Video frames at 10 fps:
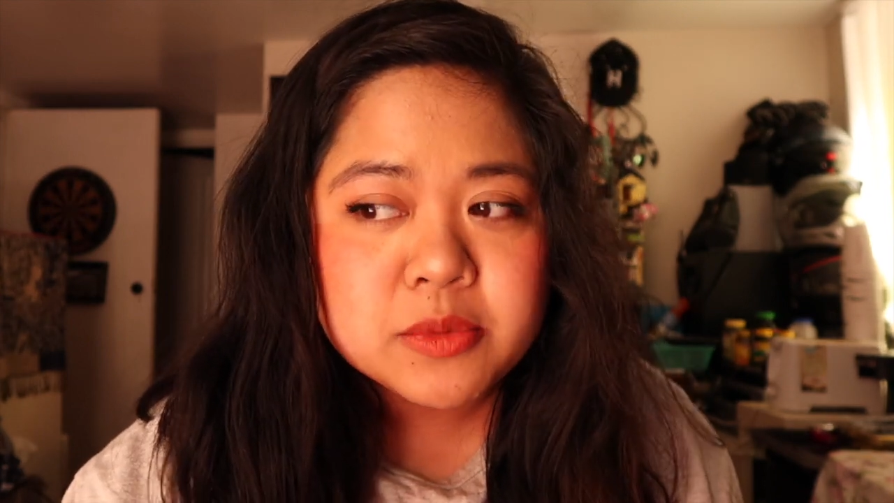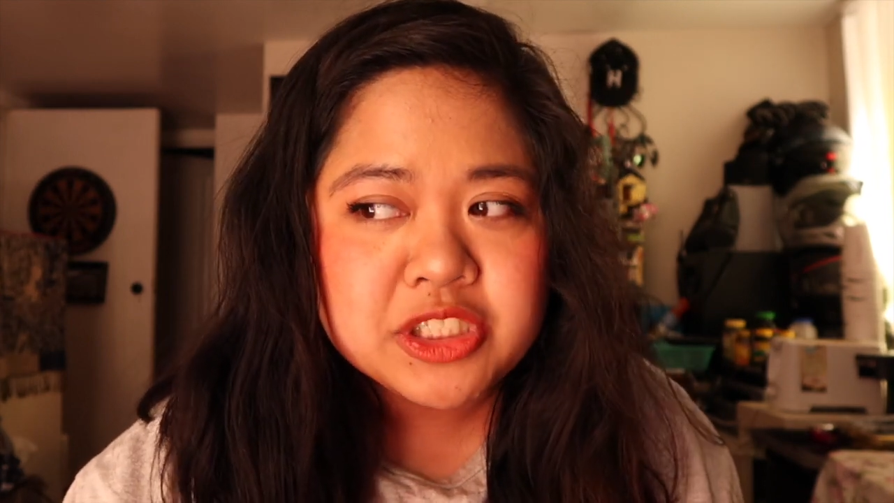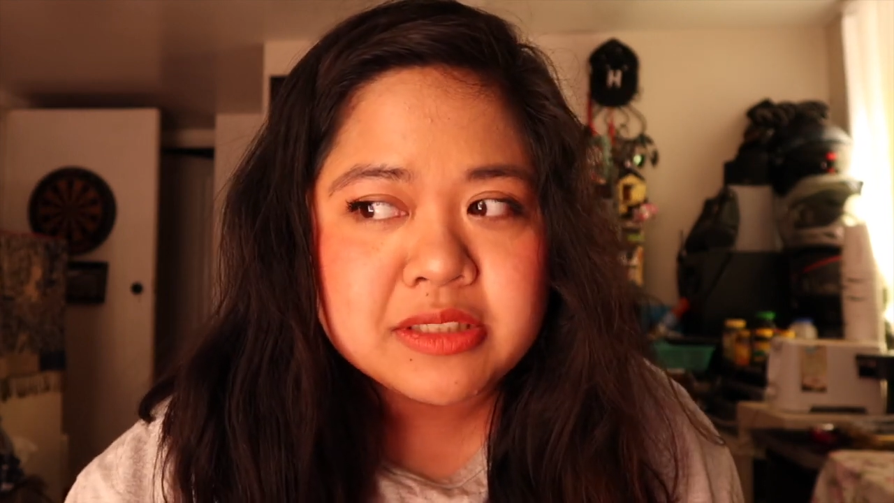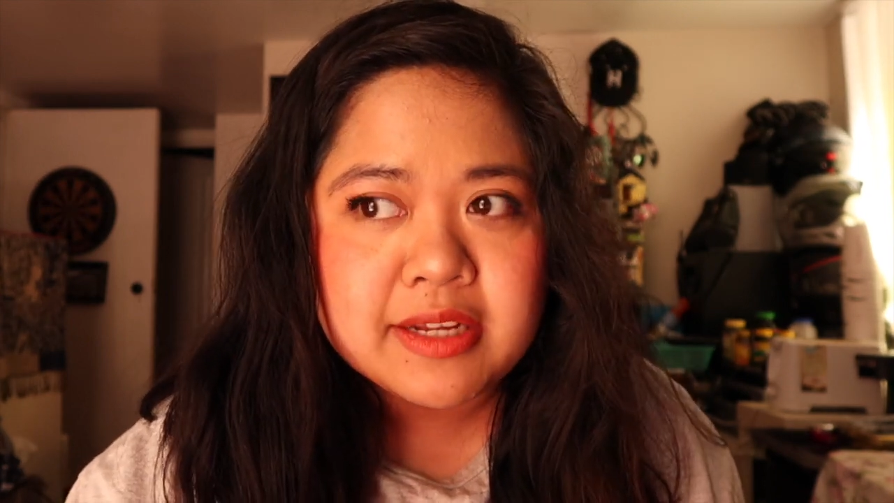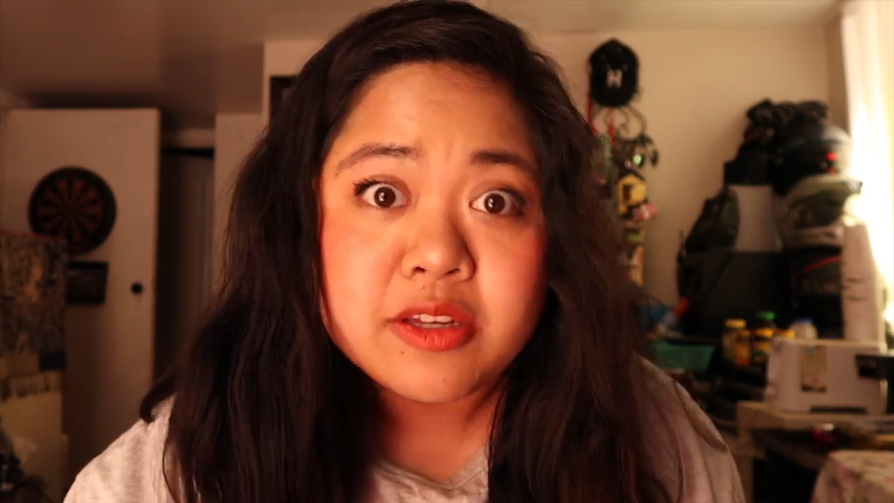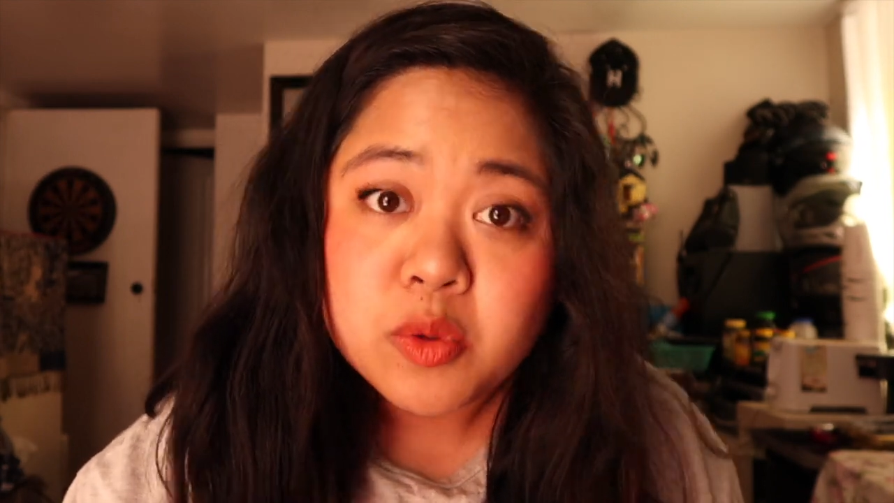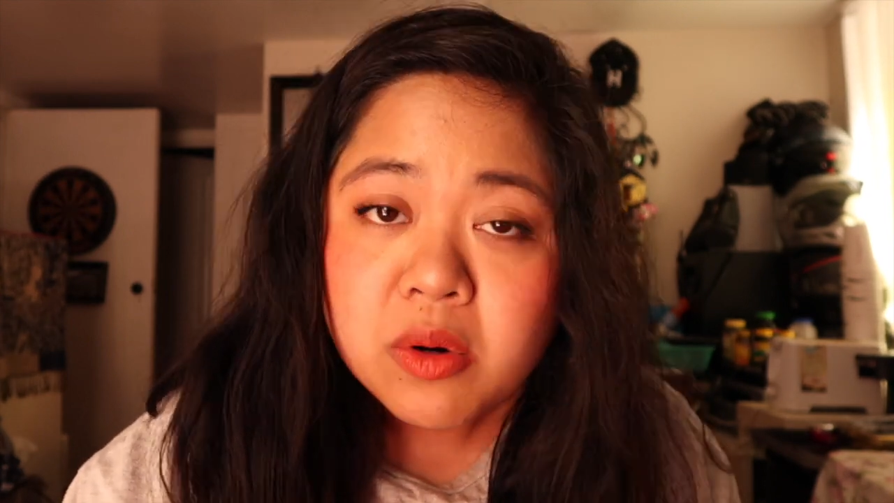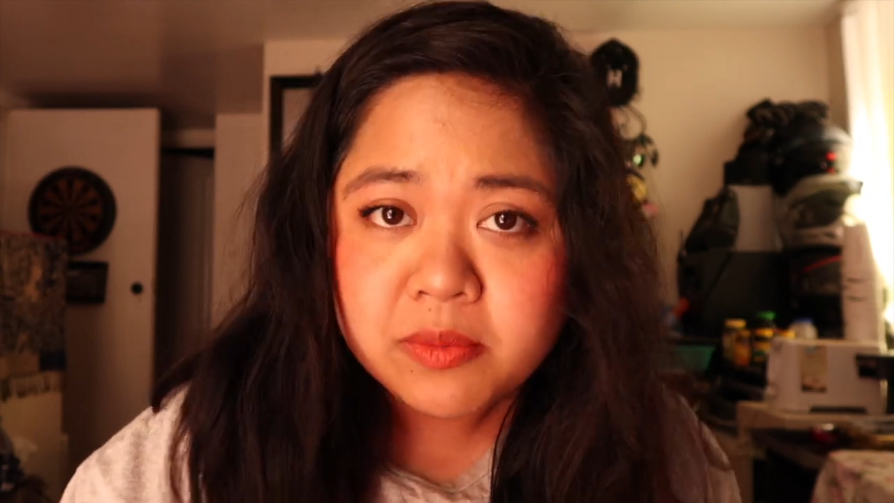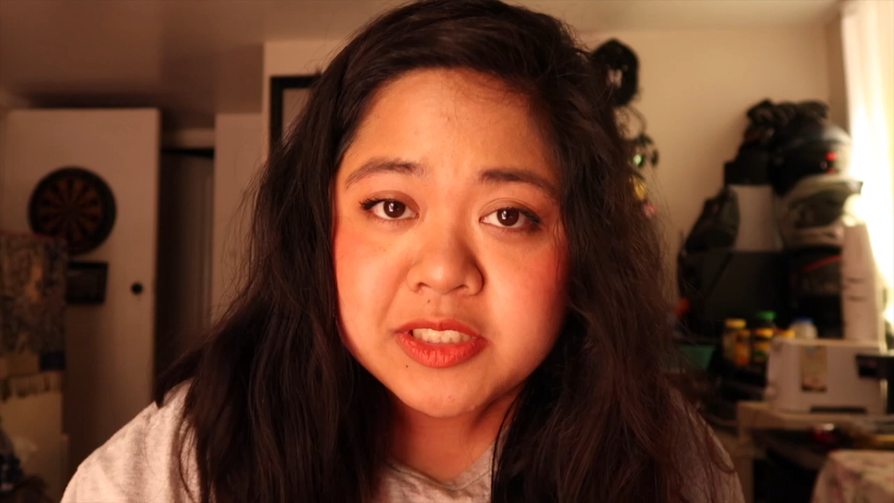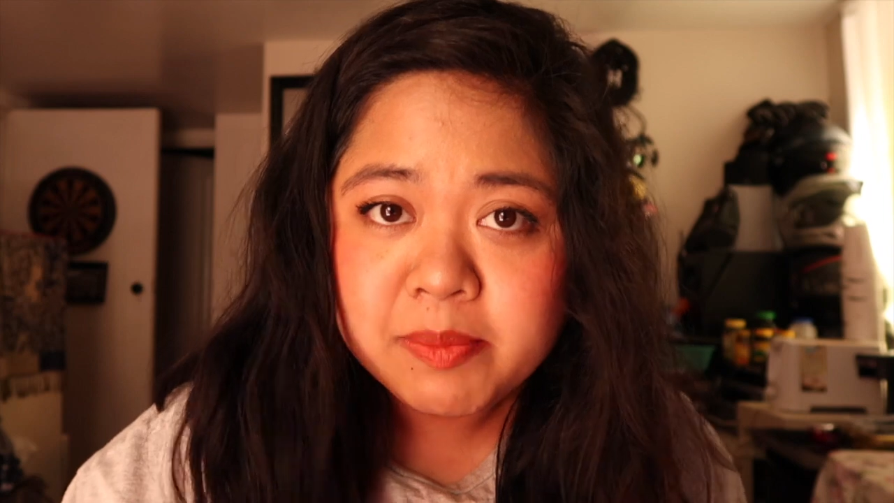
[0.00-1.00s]
which is like
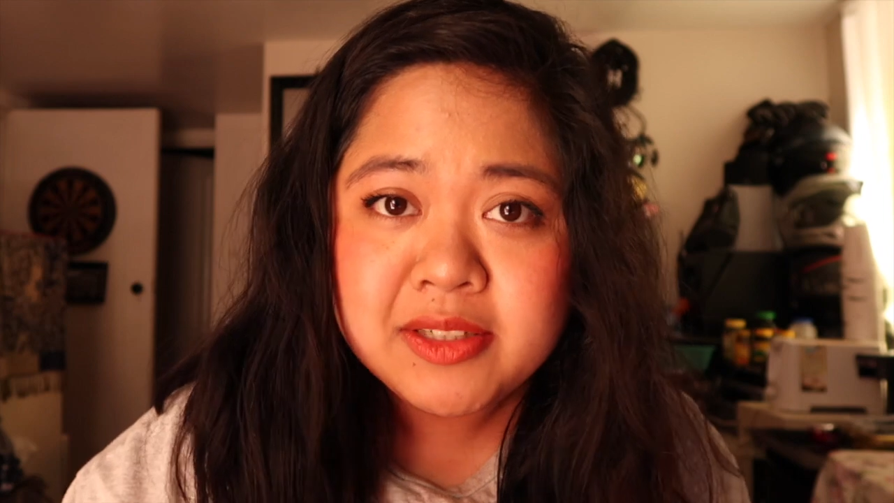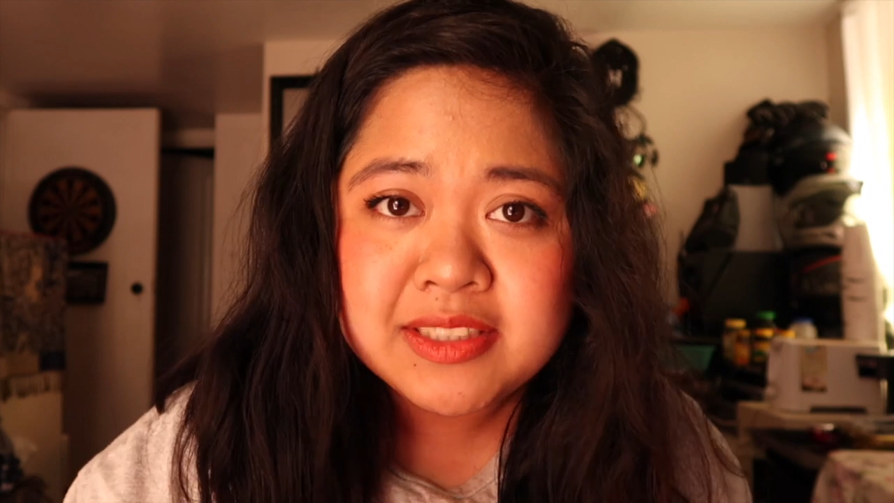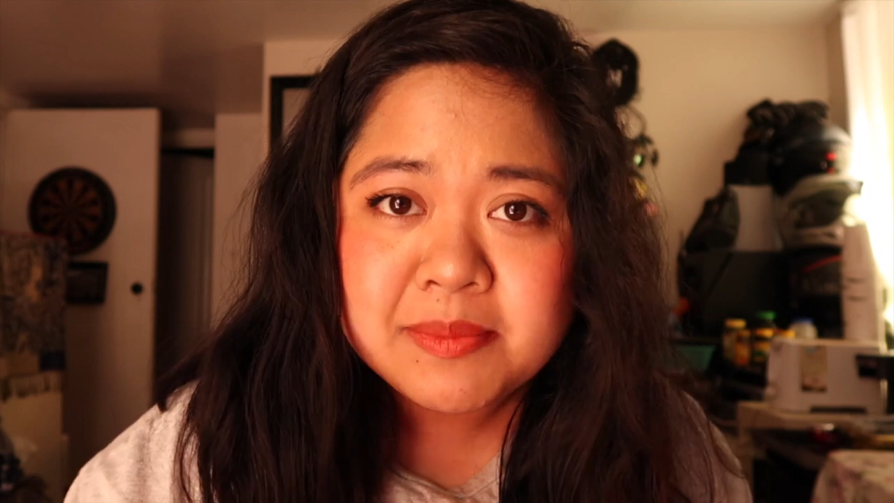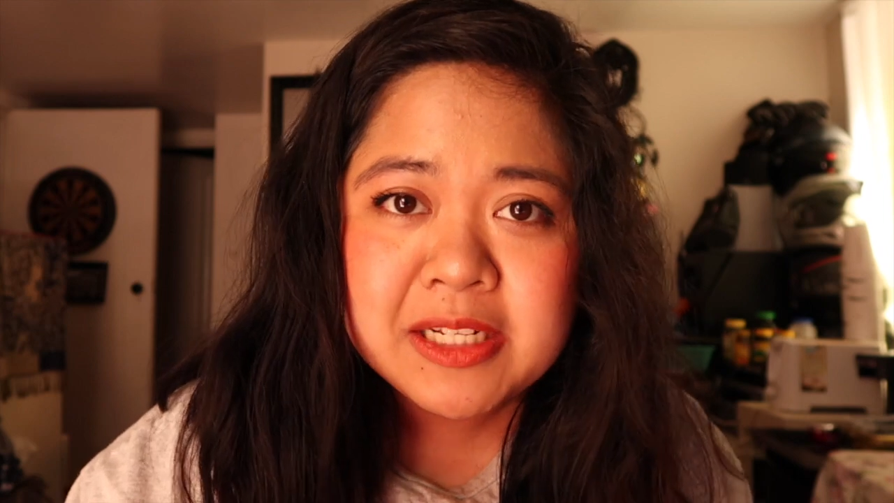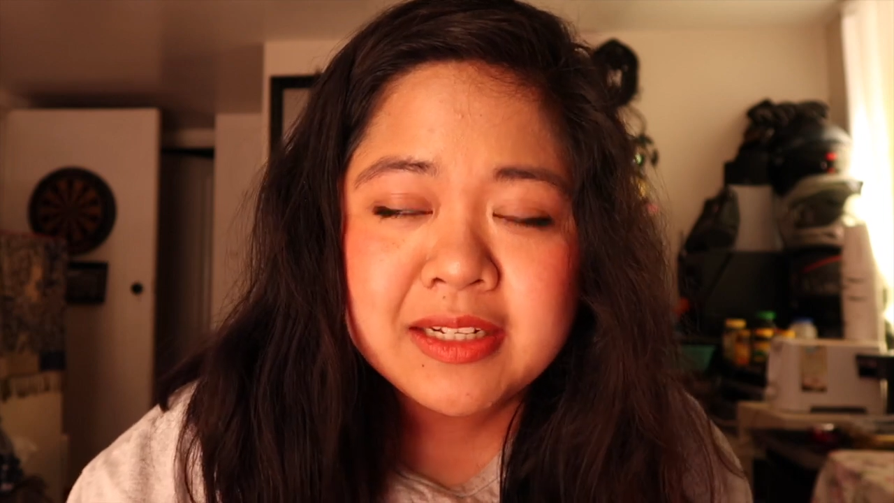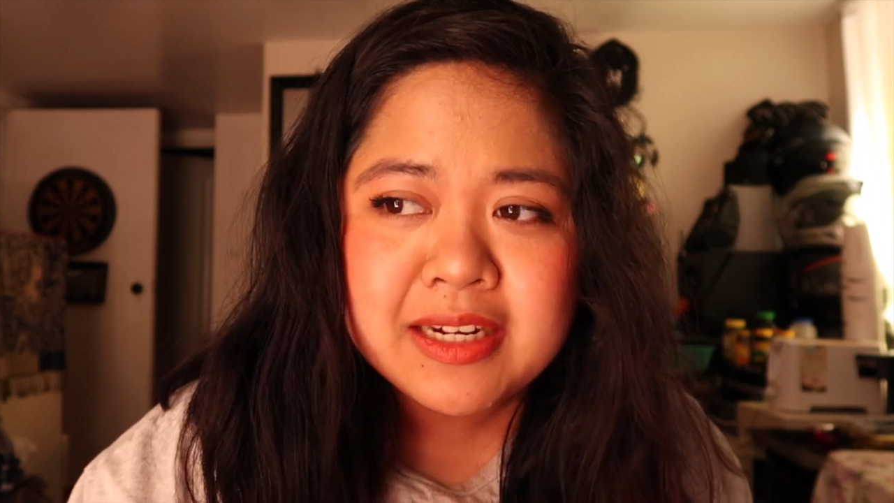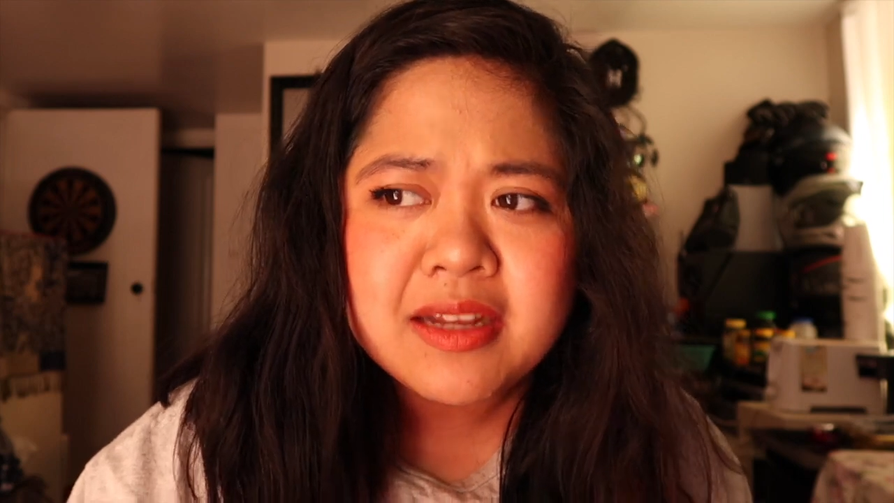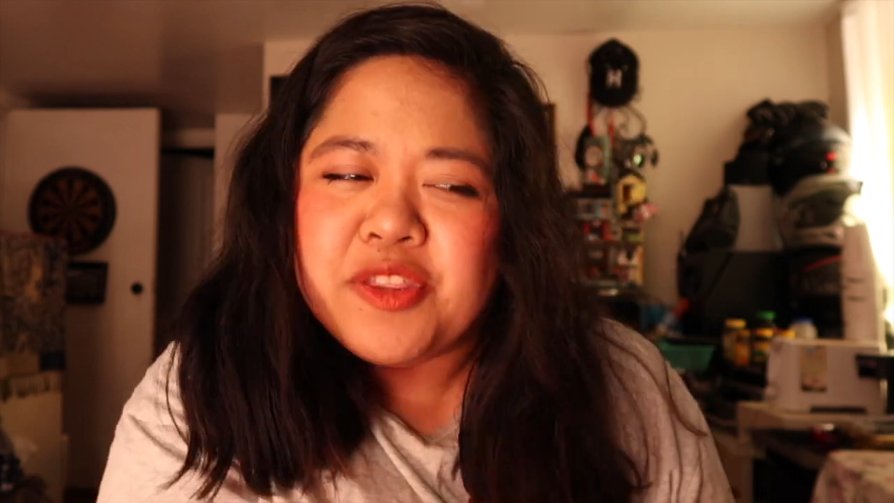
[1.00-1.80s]
your responsibility,